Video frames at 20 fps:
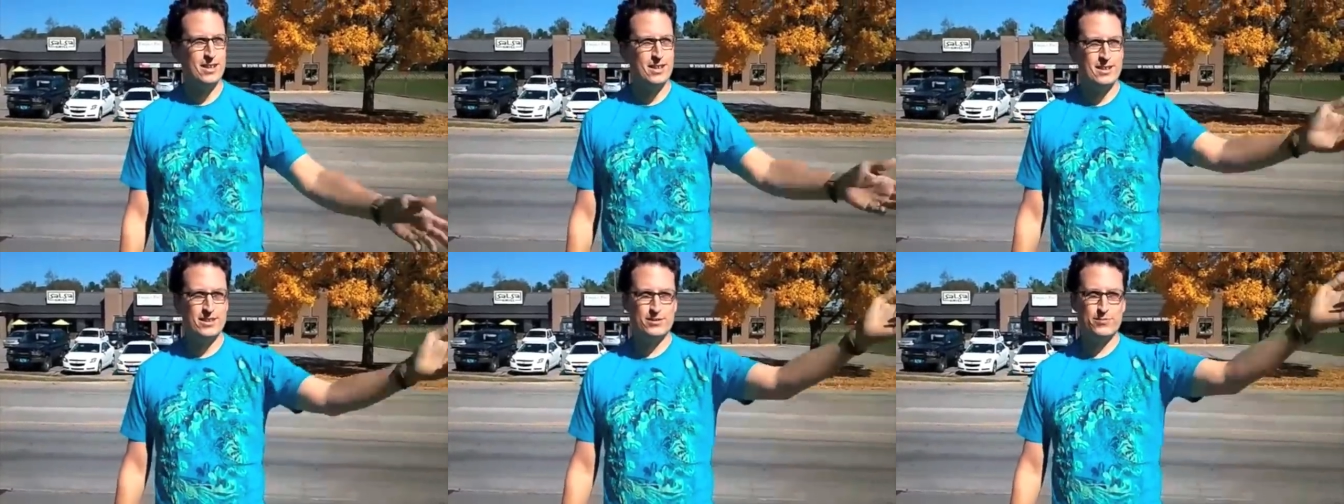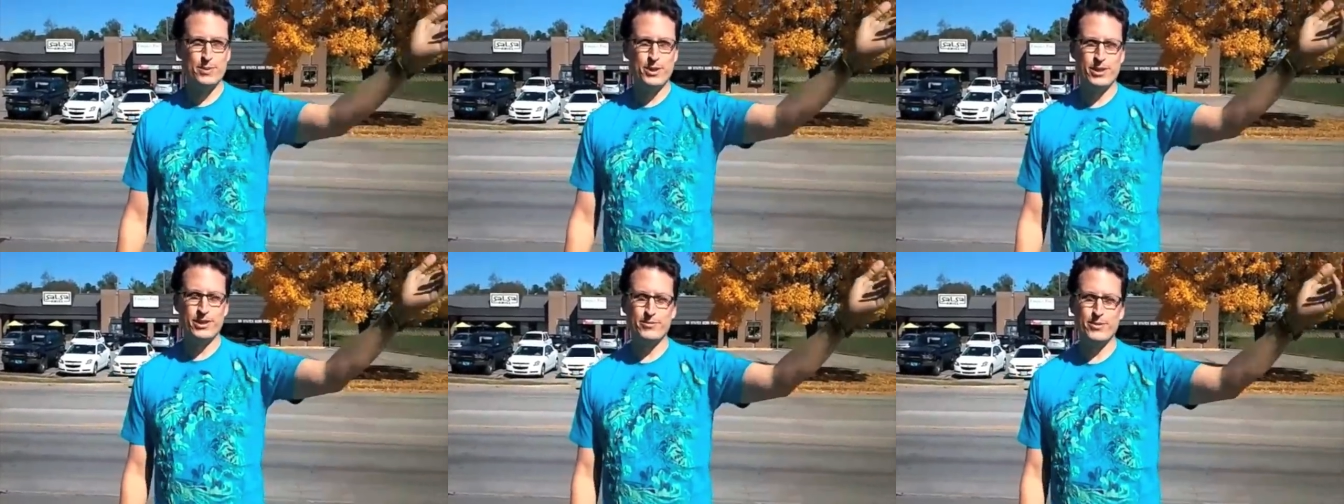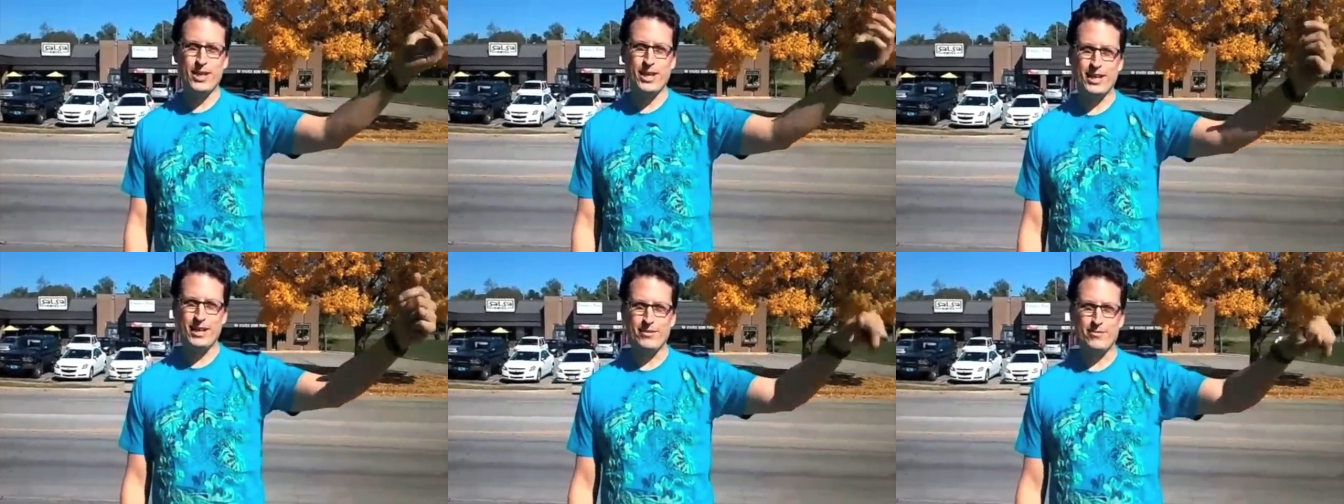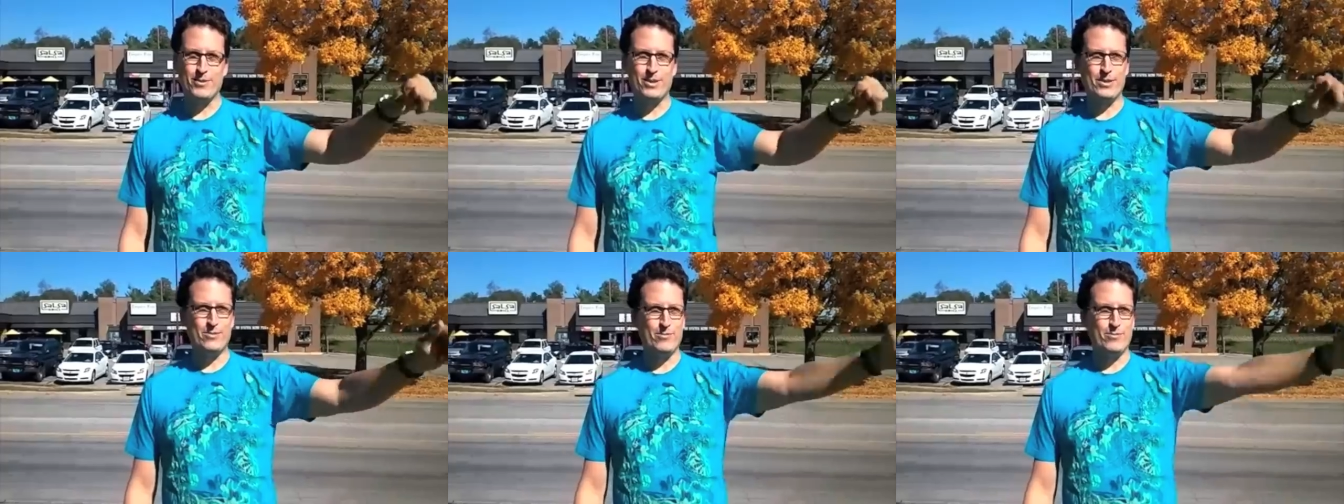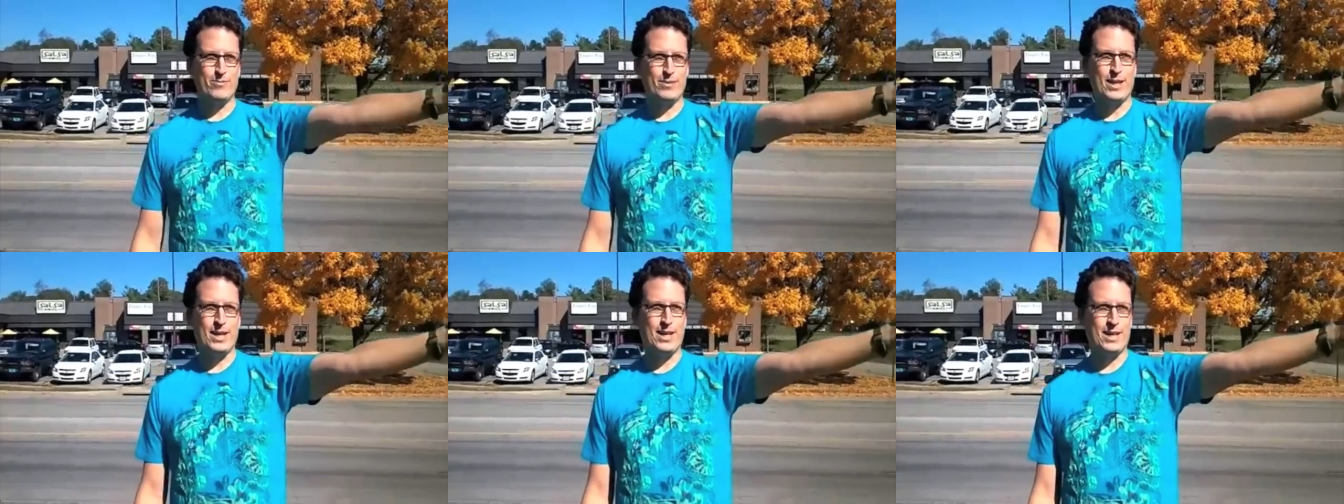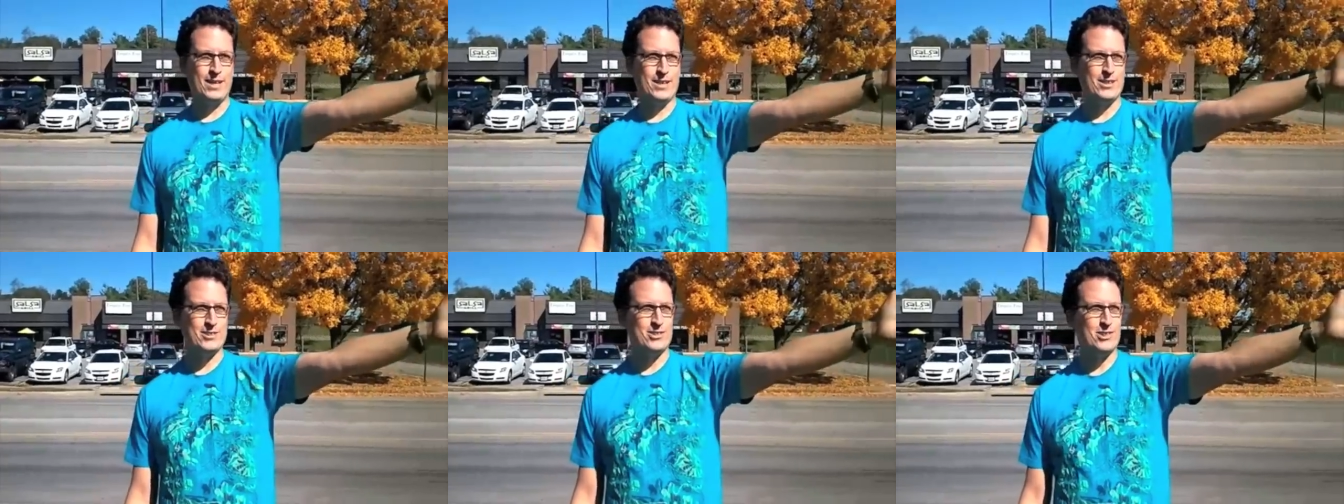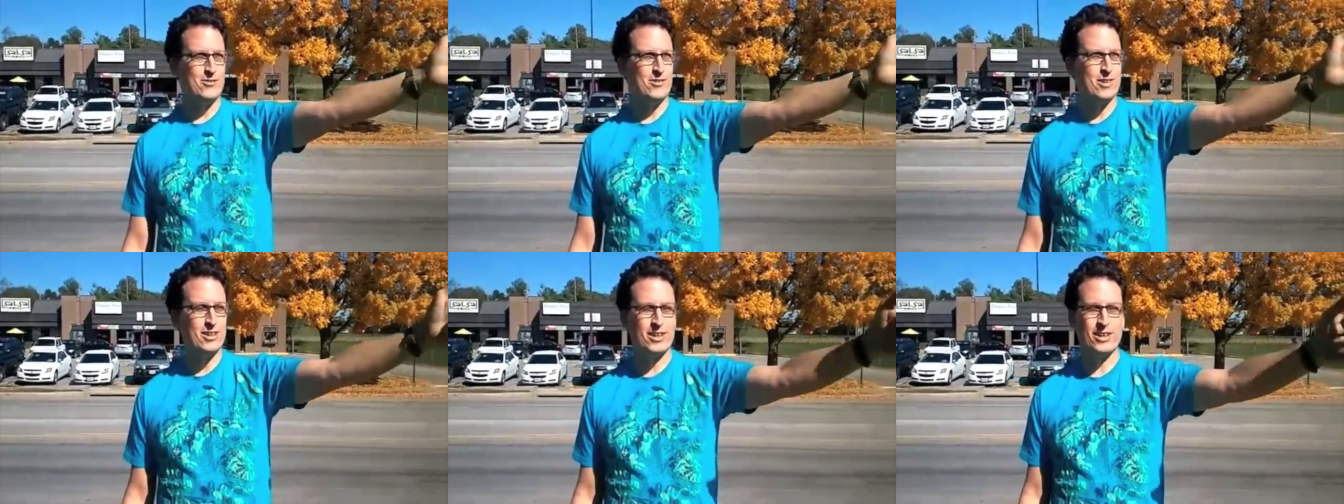This building behind me, behind us
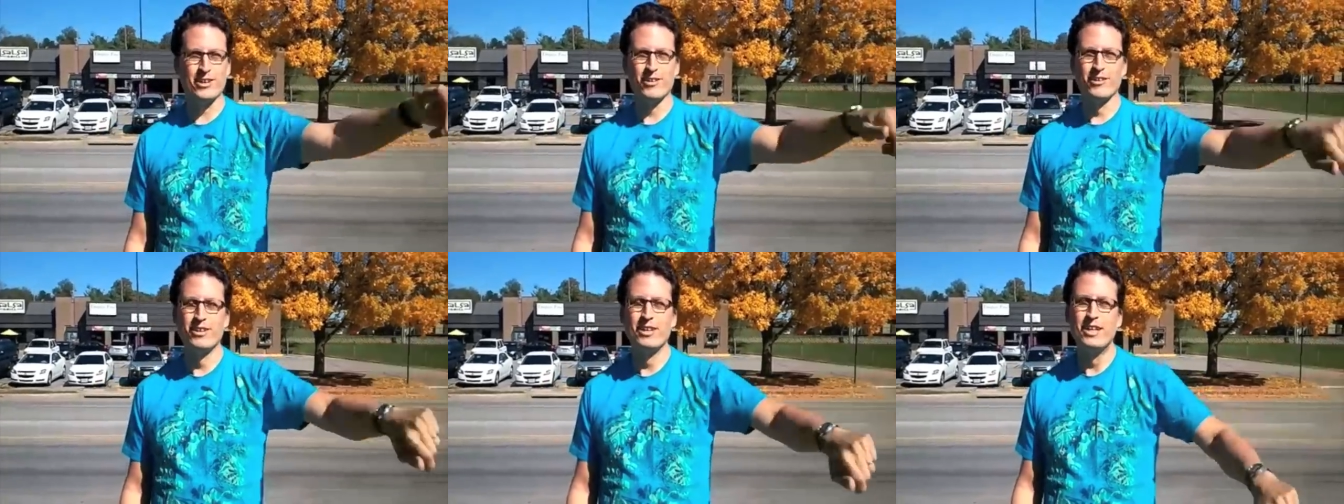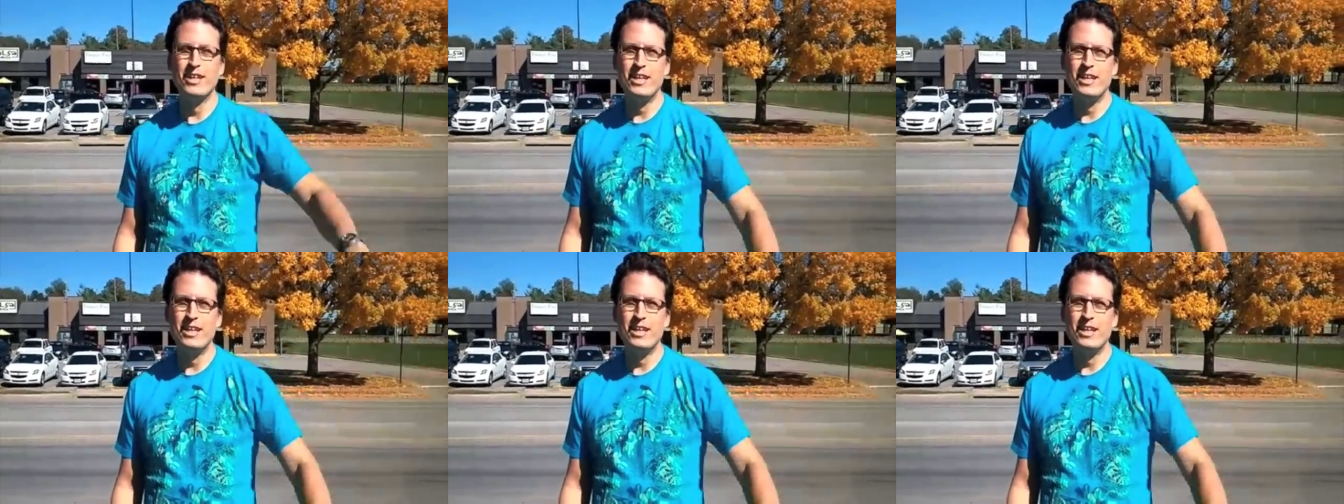over here,